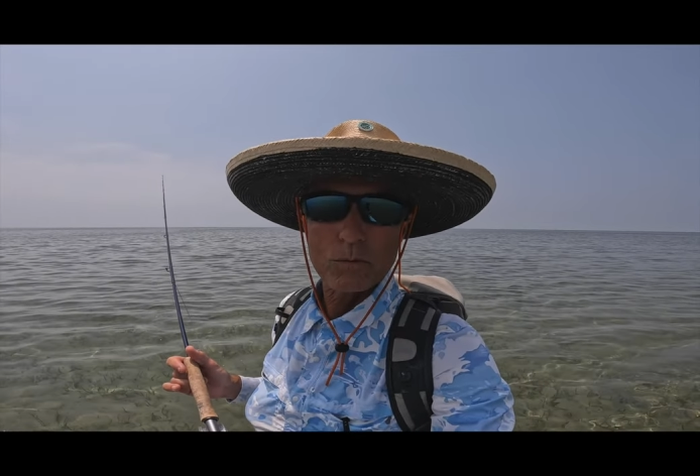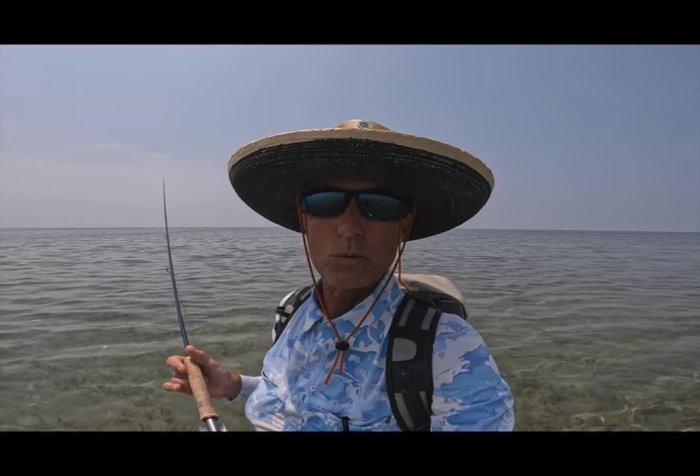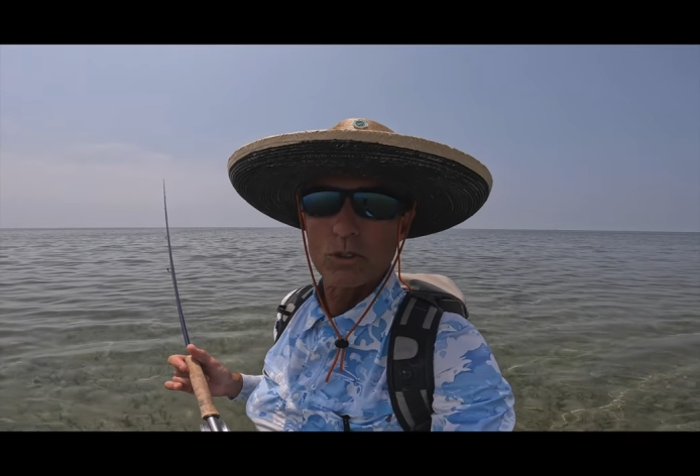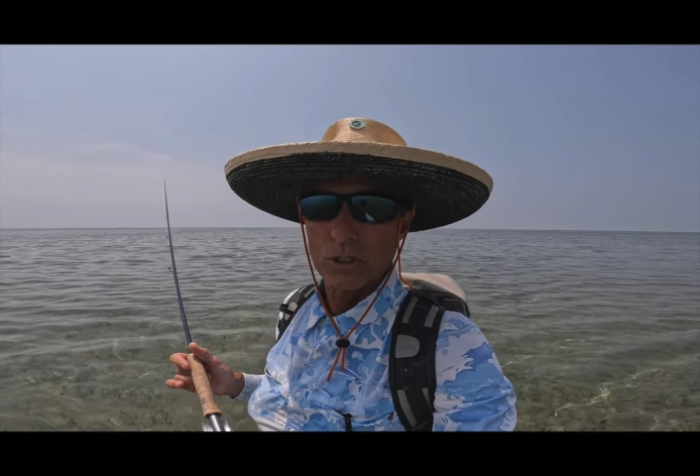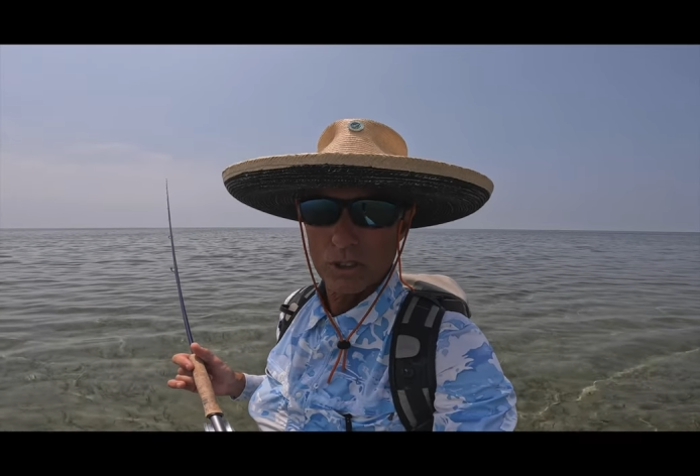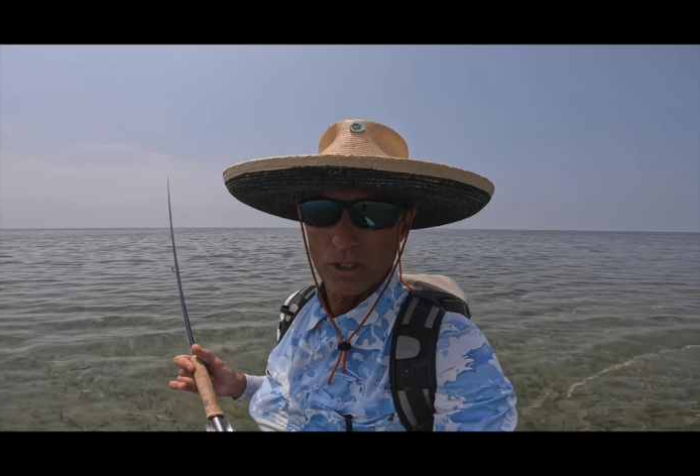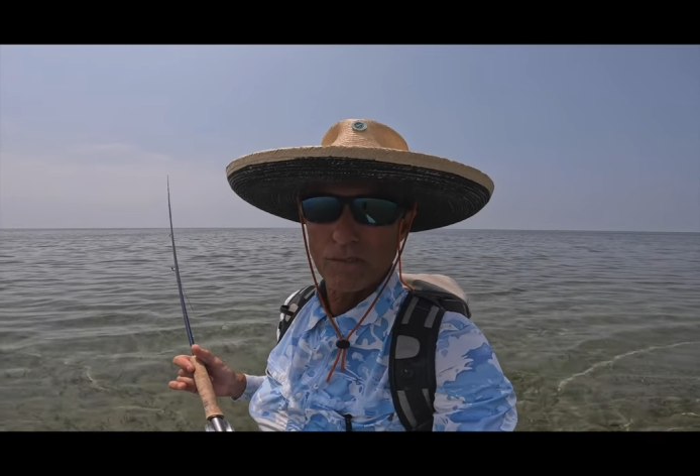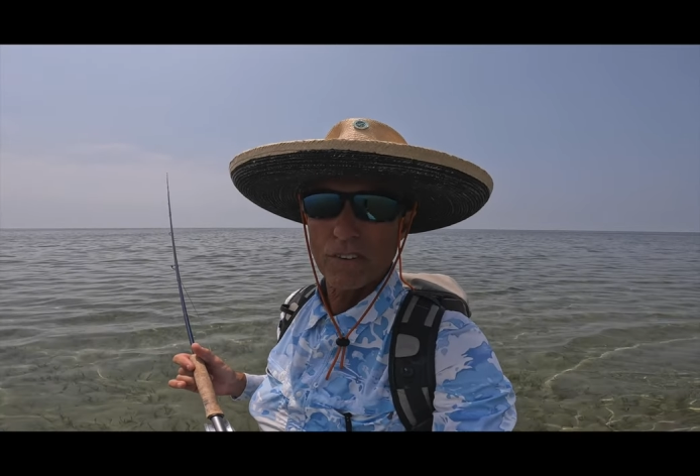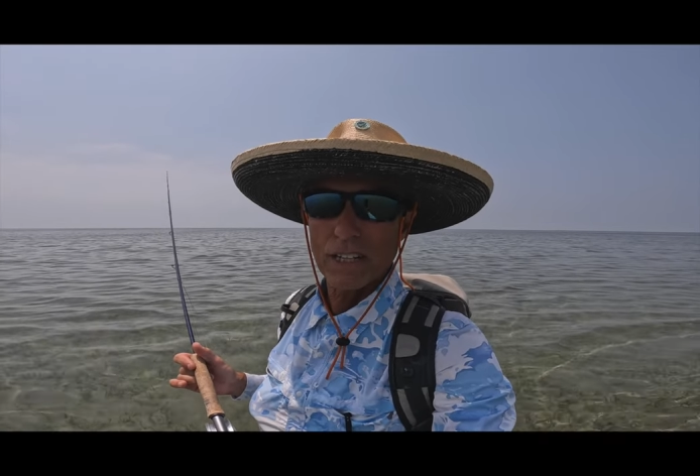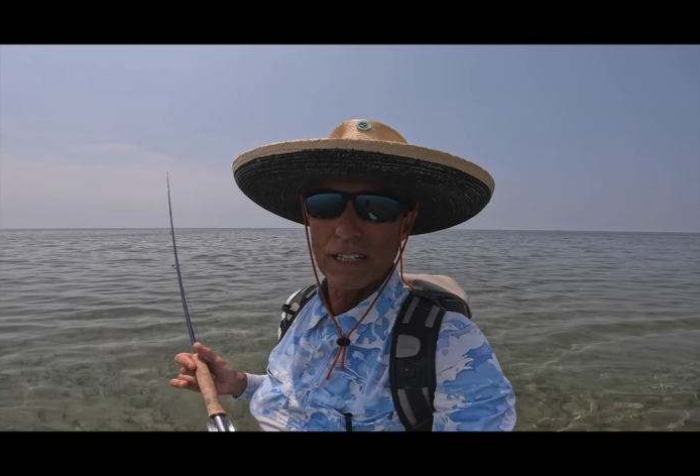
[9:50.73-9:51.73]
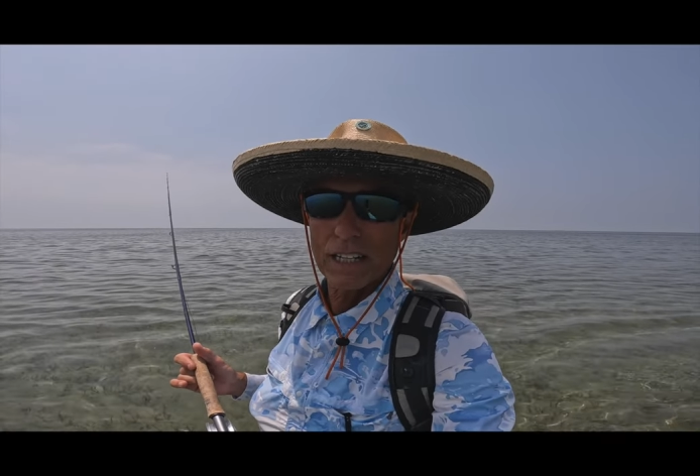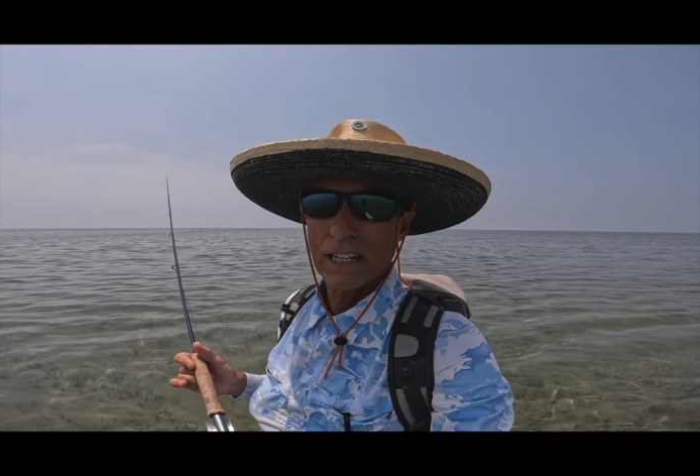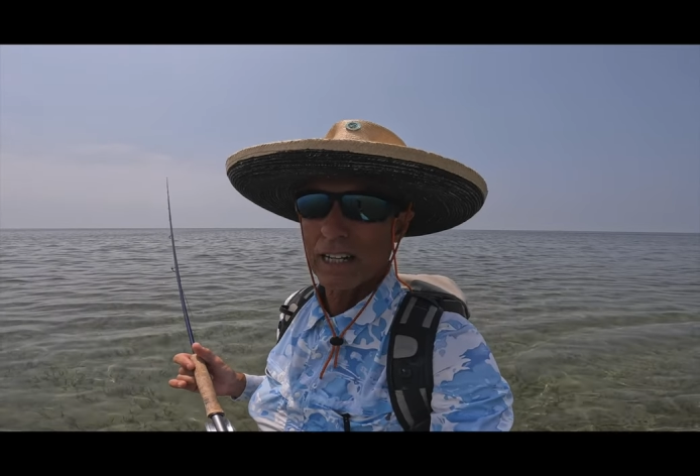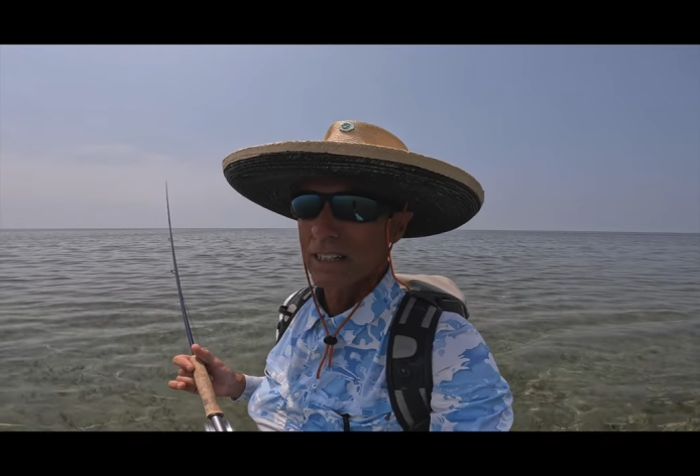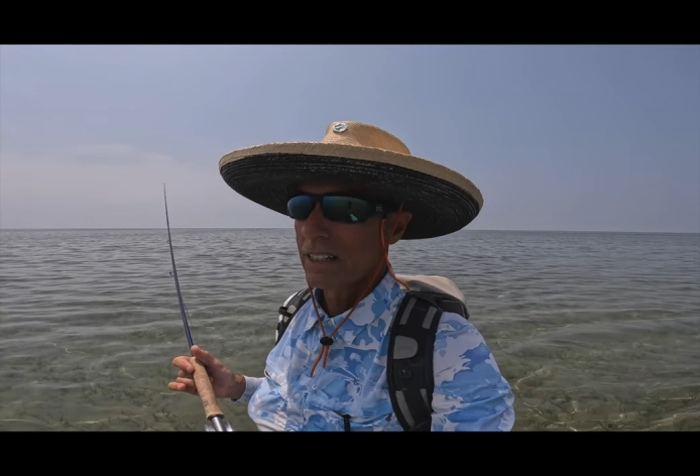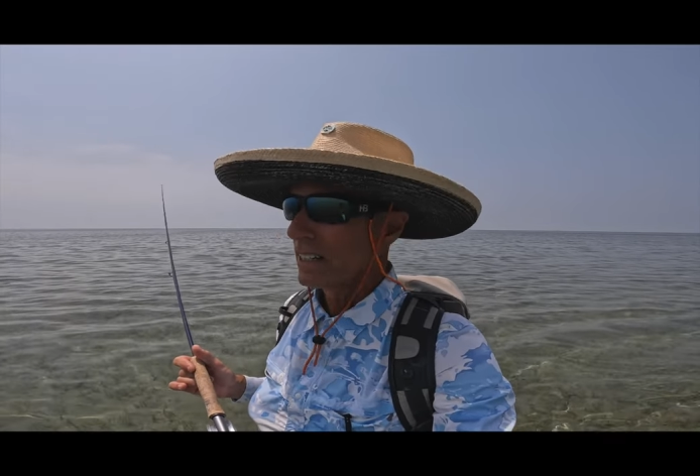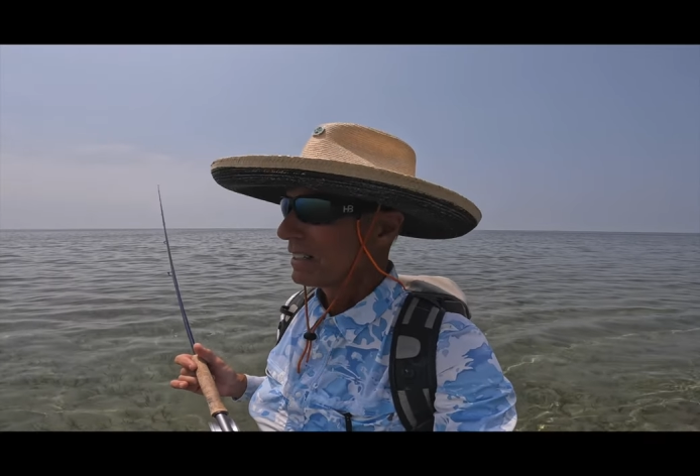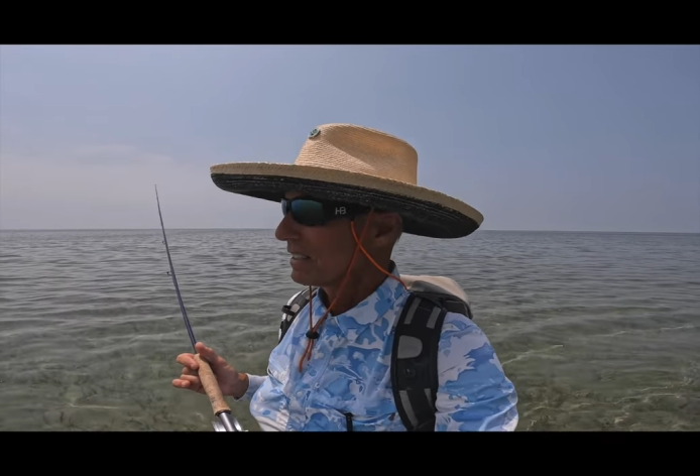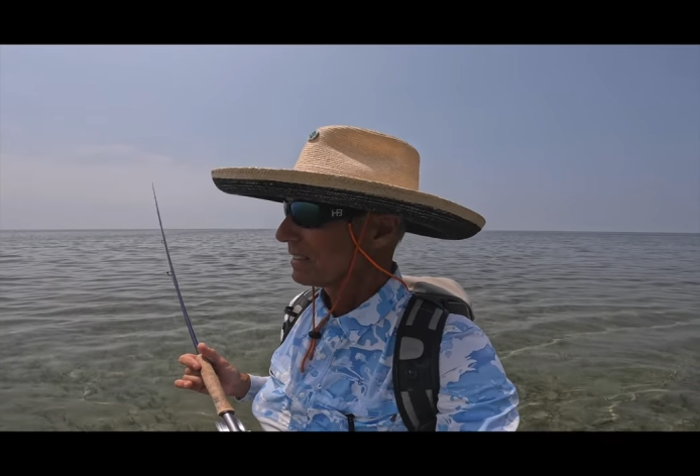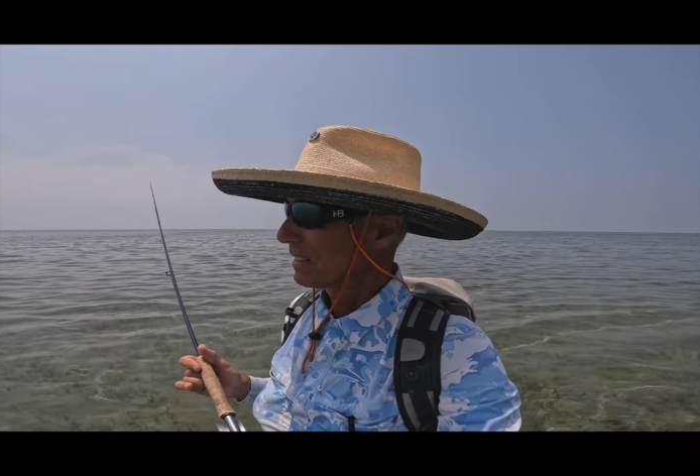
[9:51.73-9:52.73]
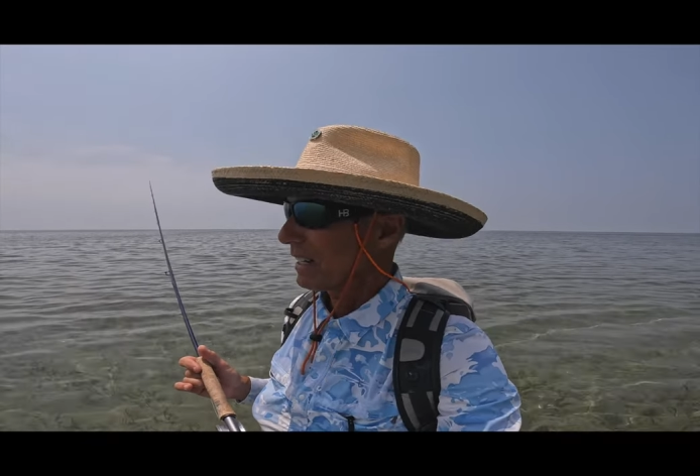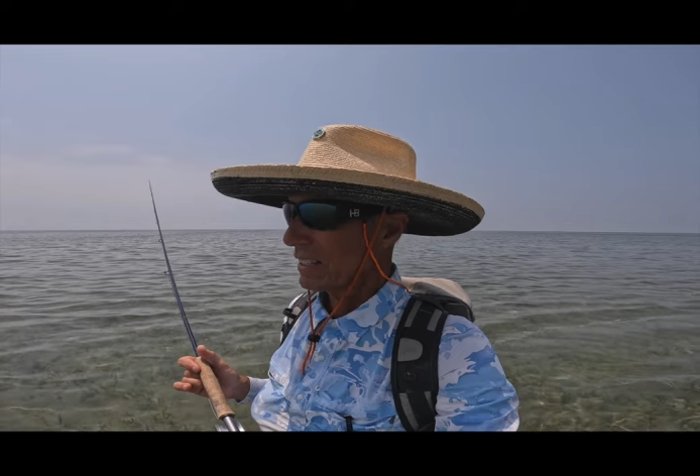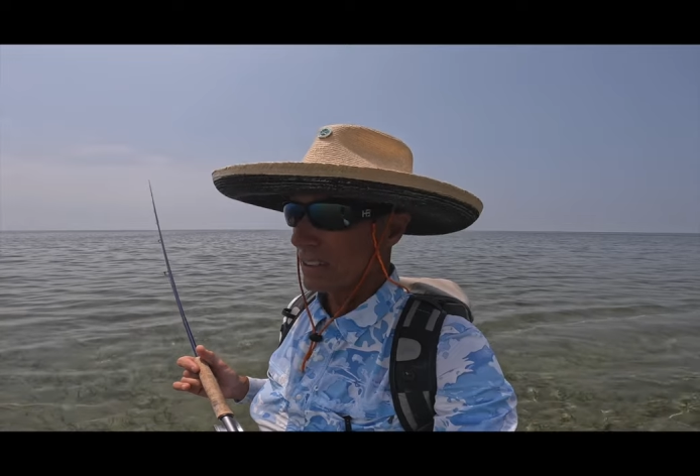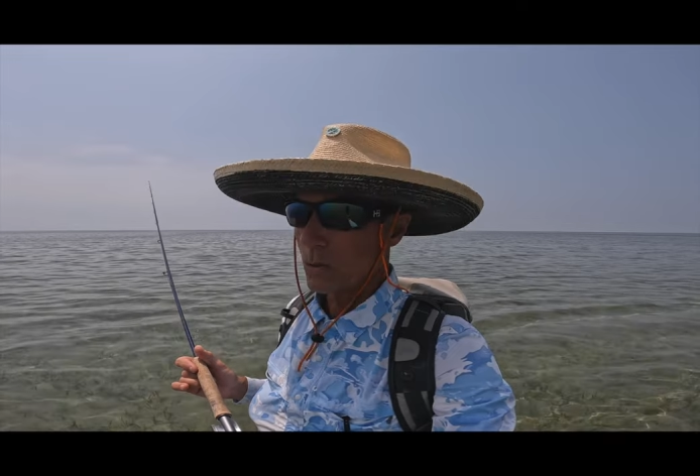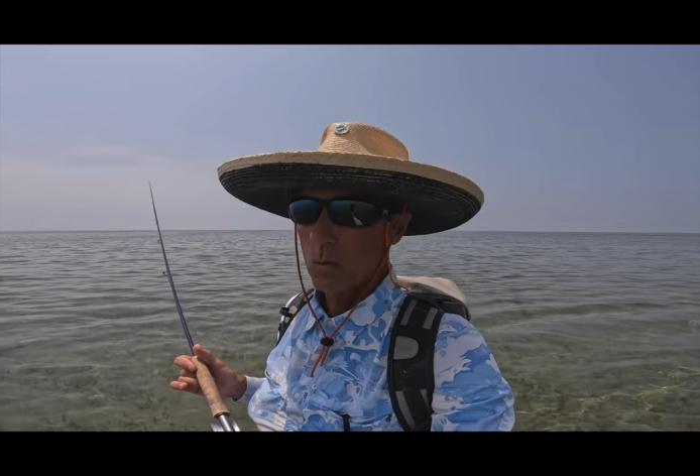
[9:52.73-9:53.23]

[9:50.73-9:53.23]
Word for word: We're just gonna find out exactly